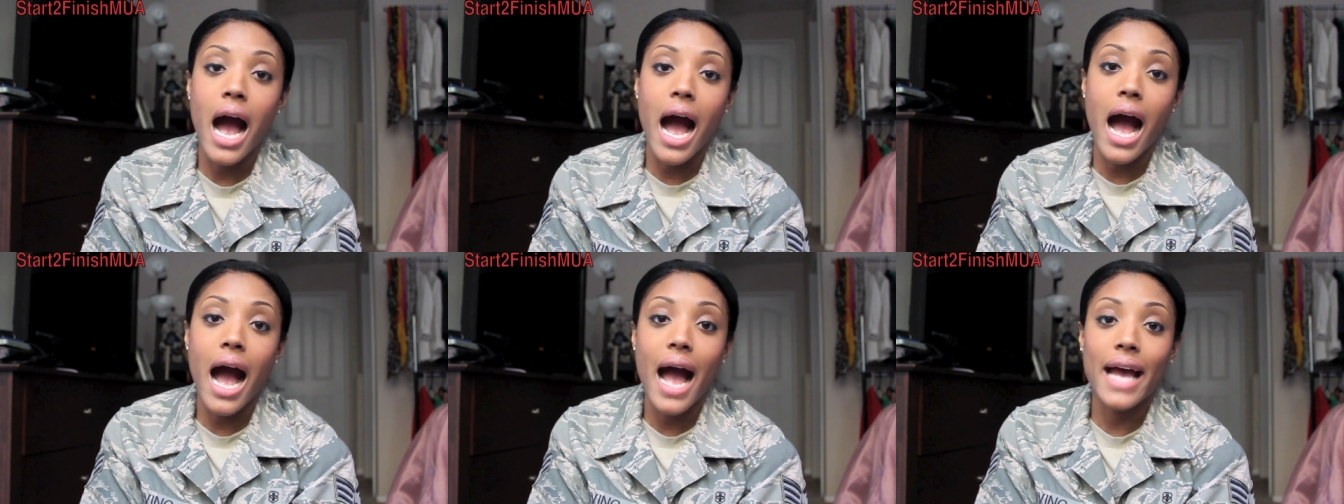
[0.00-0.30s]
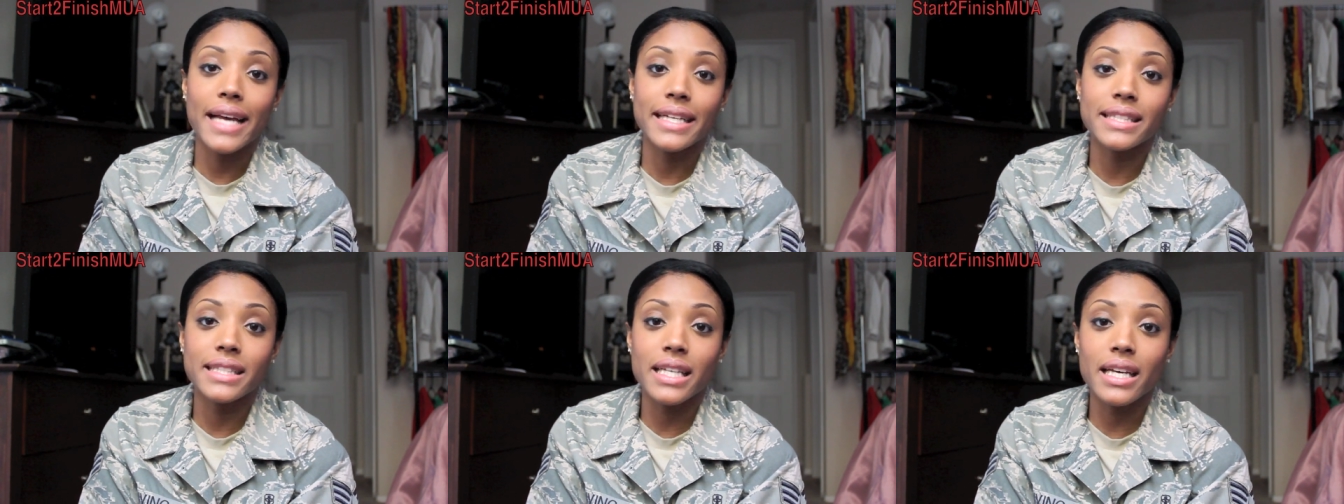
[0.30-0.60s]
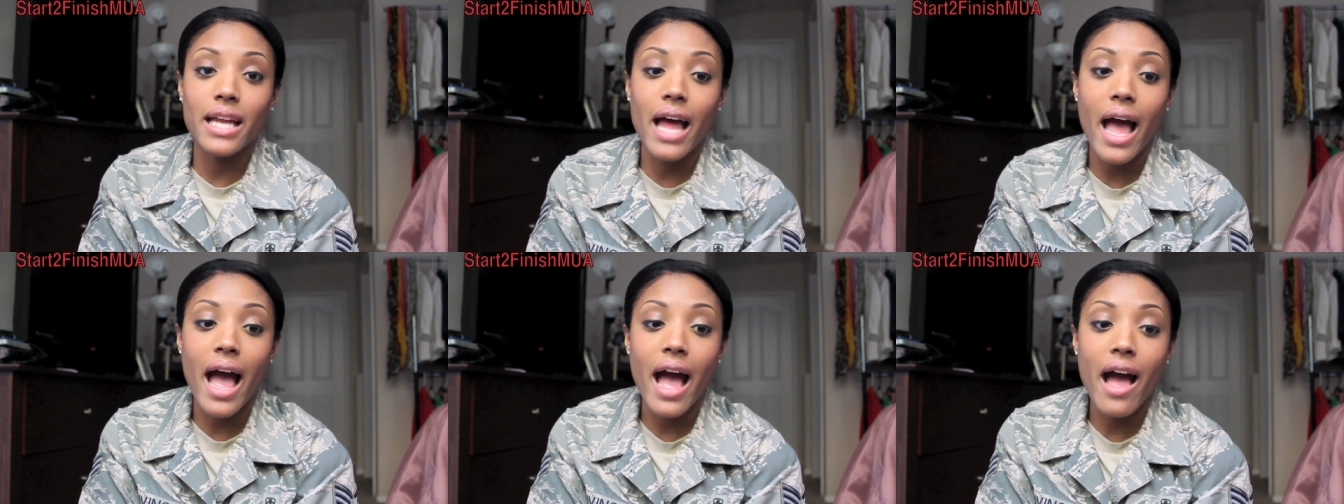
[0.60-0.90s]
I
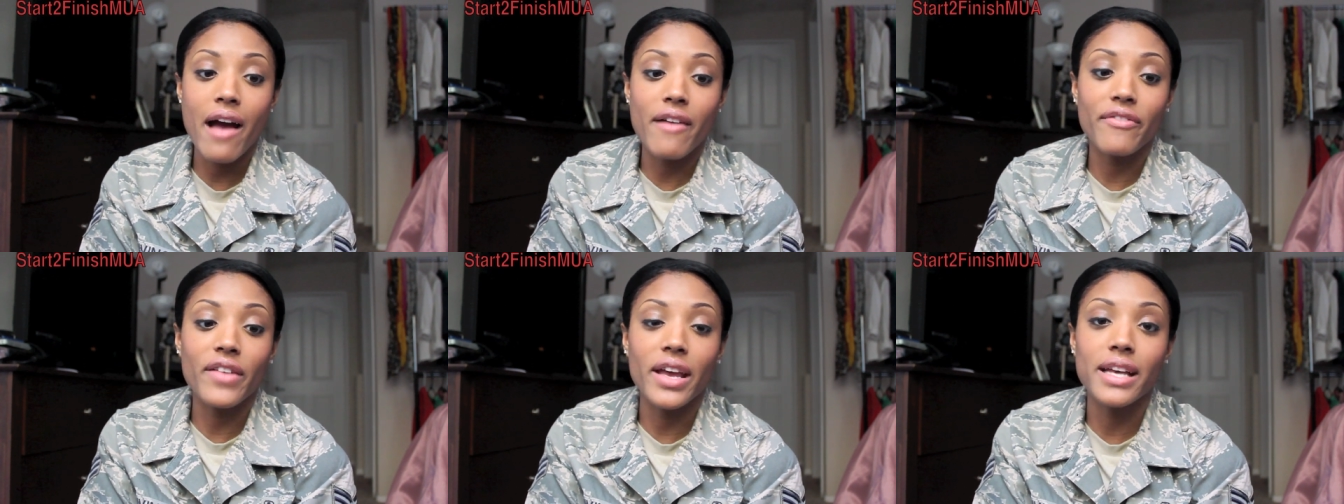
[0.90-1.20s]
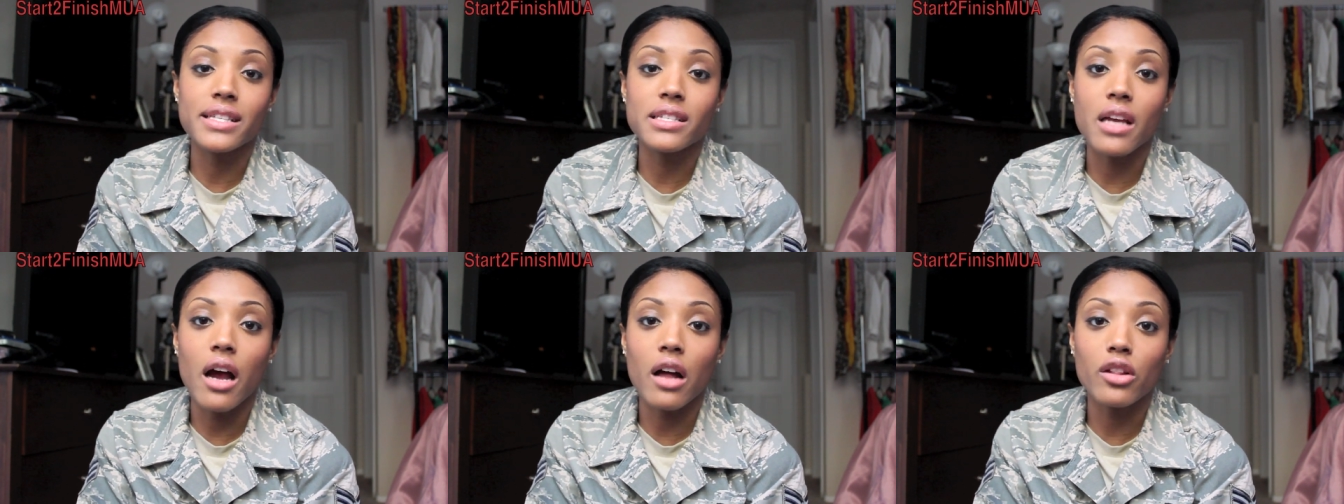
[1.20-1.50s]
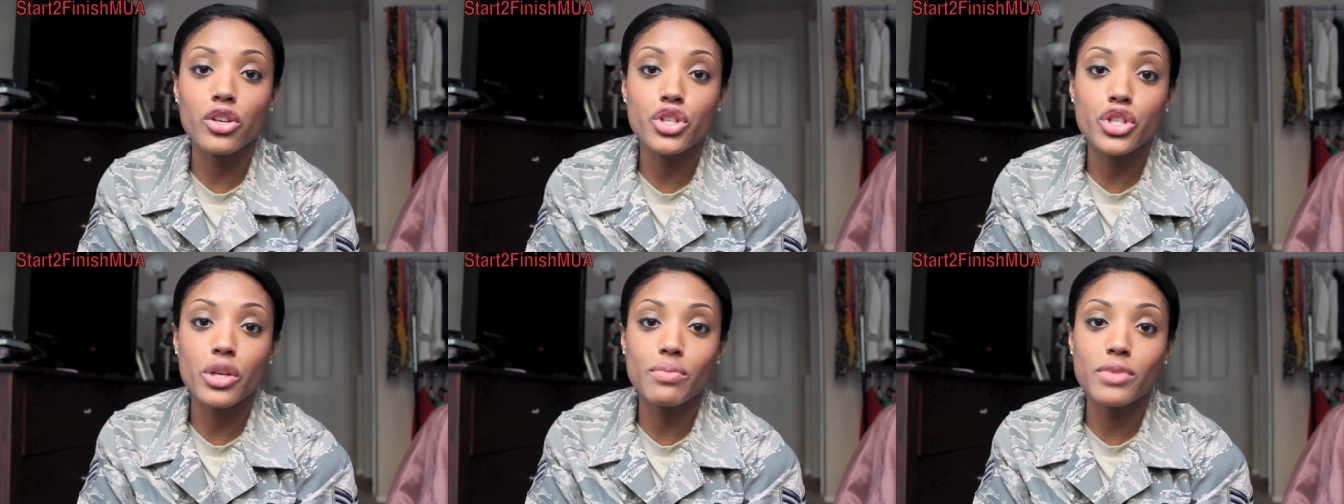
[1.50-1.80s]
did have a
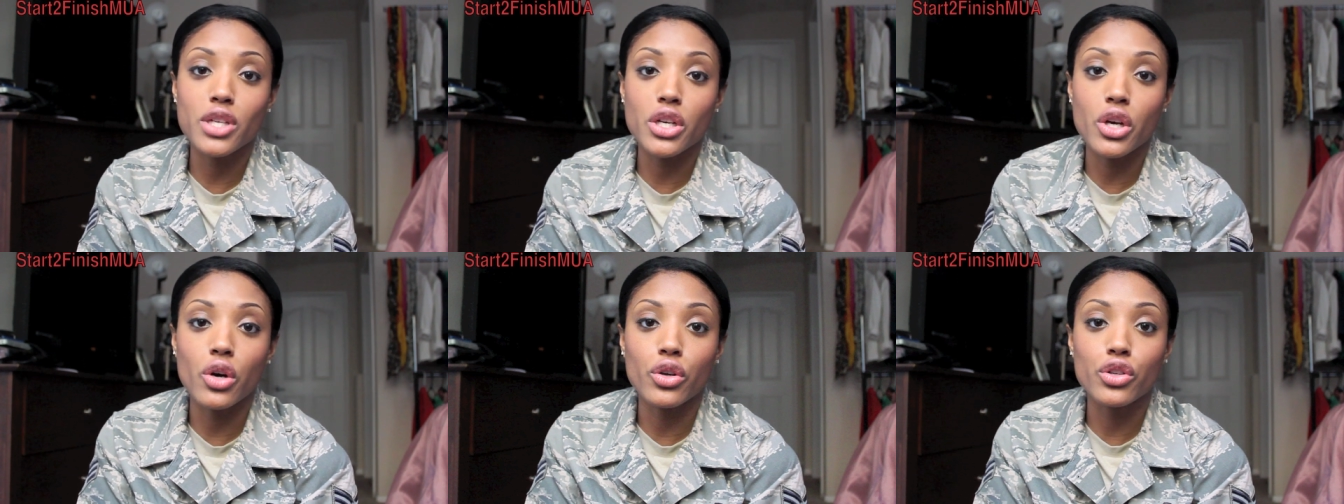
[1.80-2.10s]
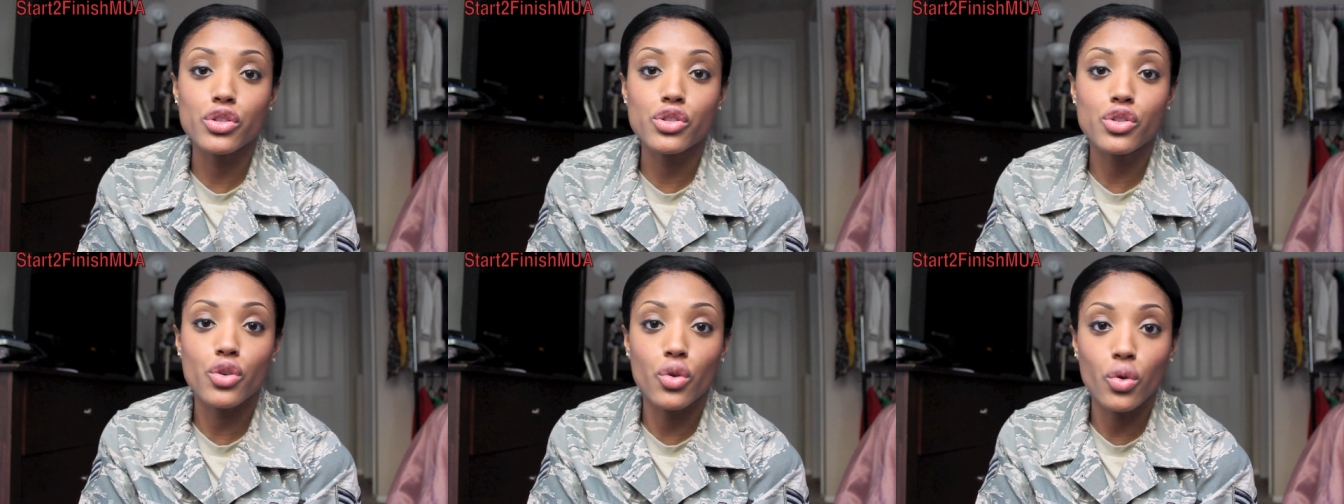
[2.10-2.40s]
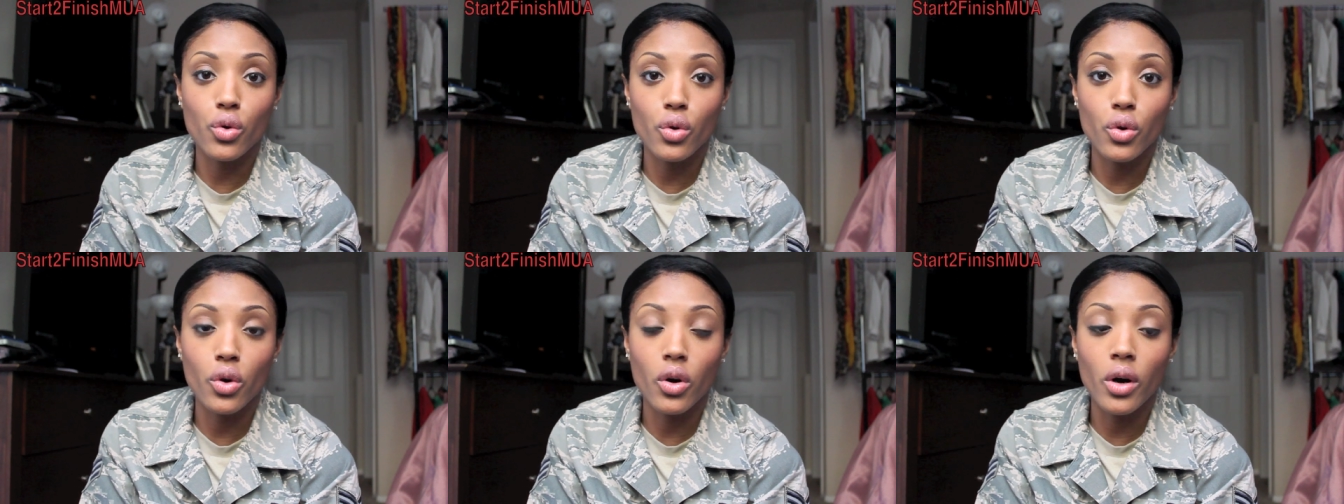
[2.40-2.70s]
scholarship to go to
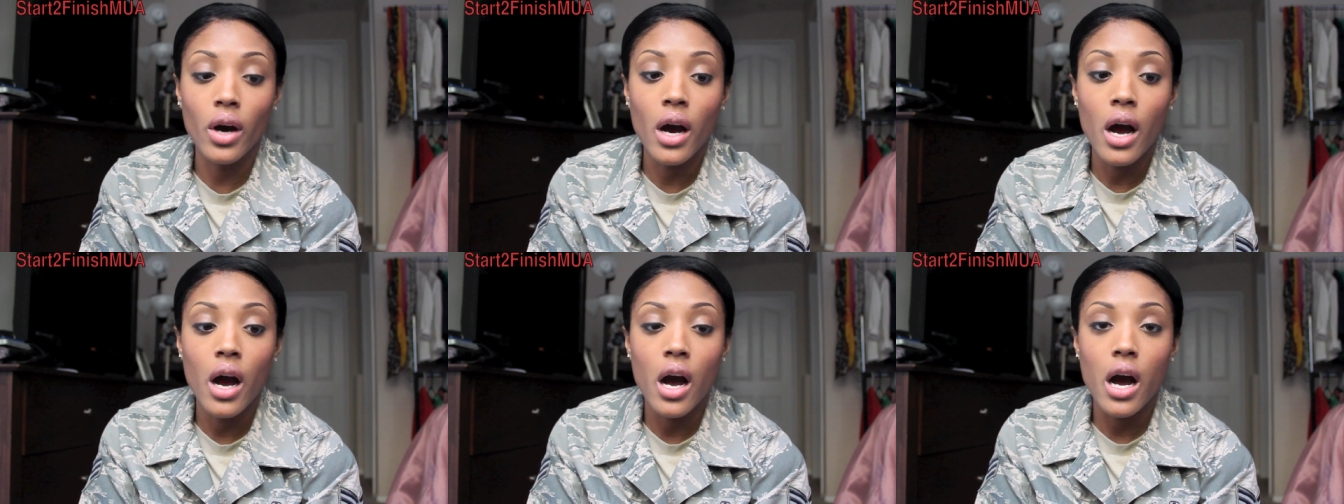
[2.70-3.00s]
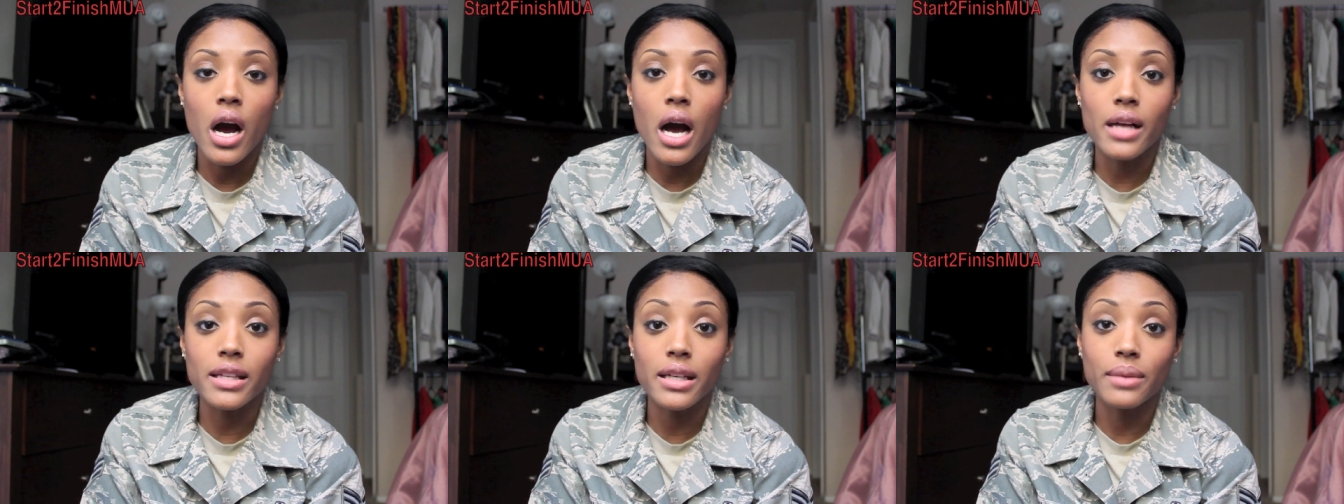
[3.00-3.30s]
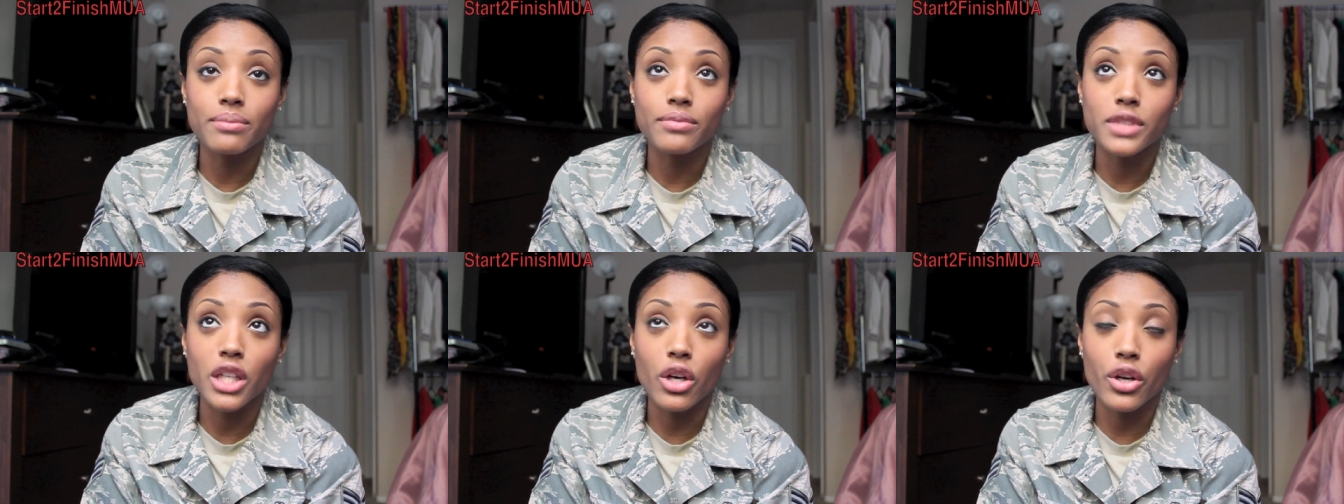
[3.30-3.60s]
school,
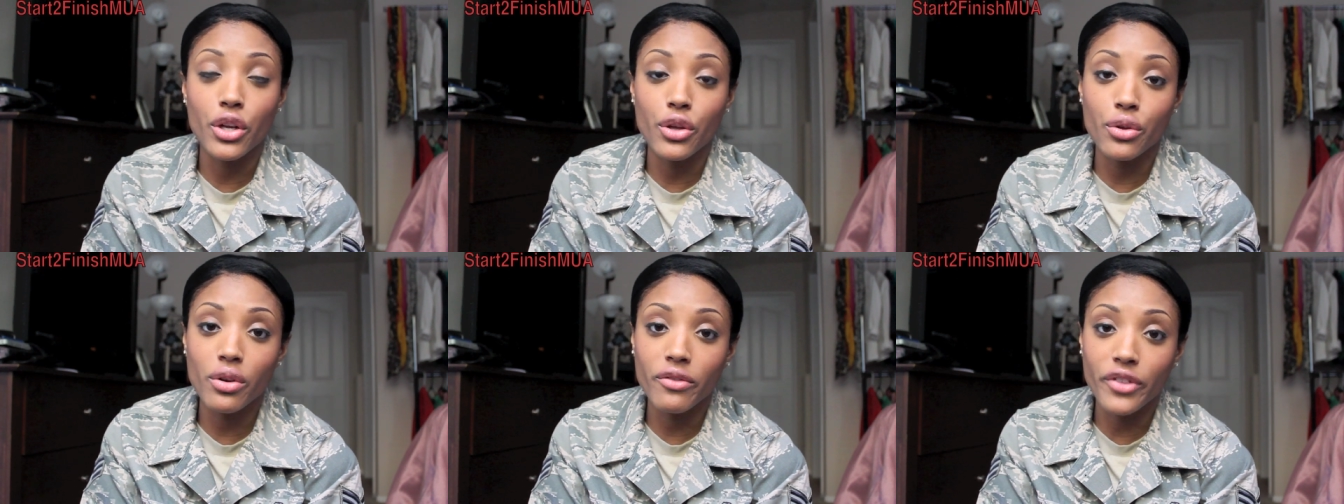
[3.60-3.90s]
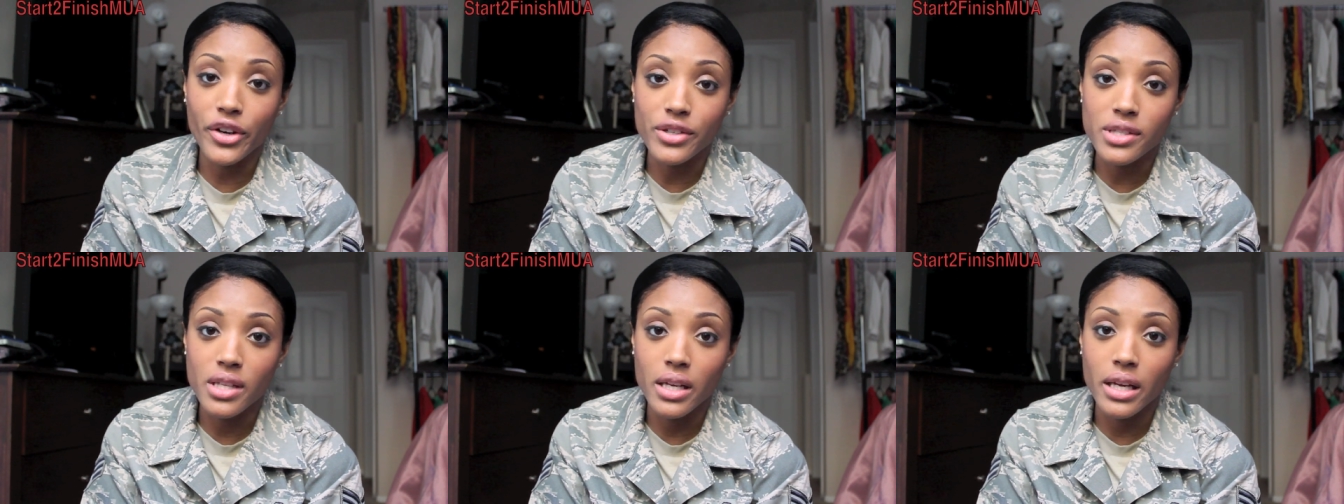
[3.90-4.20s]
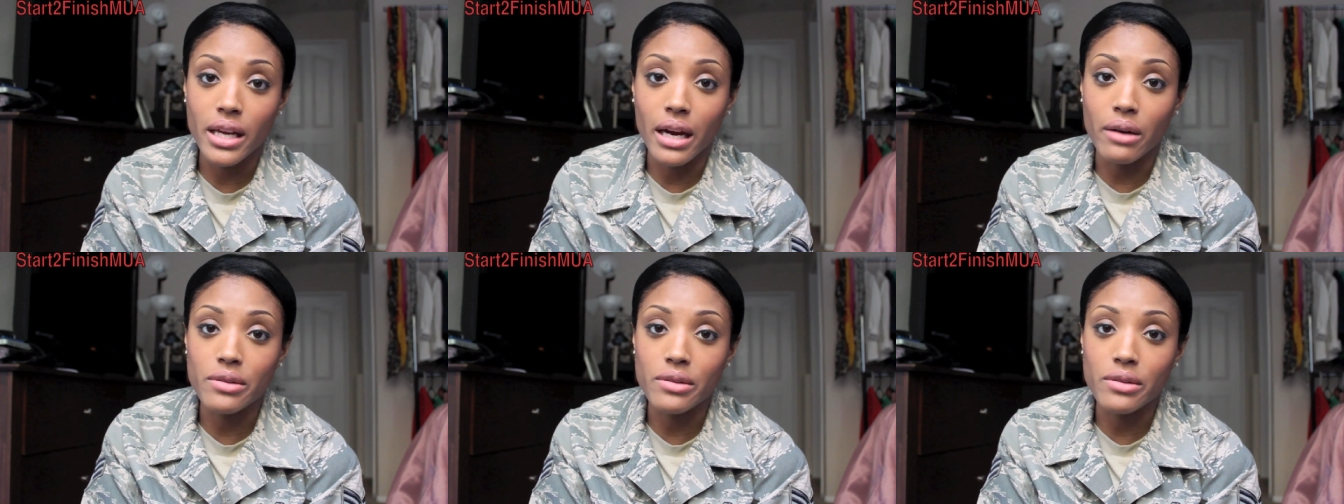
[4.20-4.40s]
to go to university.